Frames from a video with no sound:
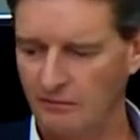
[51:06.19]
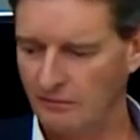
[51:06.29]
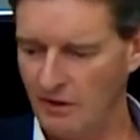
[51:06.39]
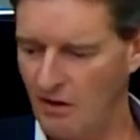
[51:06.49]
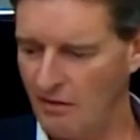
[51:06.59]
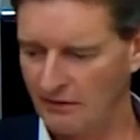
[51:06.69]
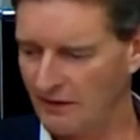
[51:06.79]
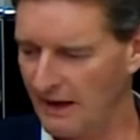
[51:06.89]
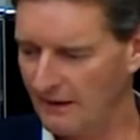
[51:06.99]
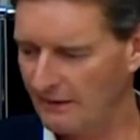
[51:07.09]
know
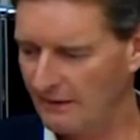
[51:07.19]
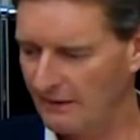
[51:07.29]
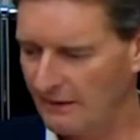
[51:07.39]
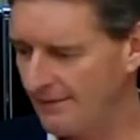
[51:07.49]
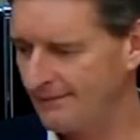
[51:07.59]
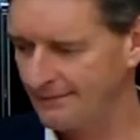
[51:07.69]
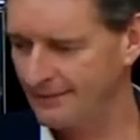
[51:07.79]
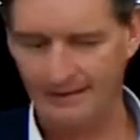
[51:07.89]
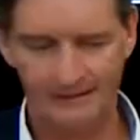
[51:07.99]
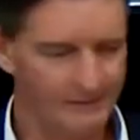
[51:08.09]
exactly how,
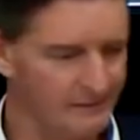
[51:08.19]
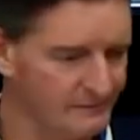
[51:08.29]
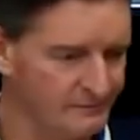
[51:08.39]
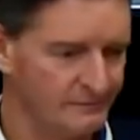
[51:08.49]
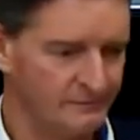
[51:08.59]
I don't know,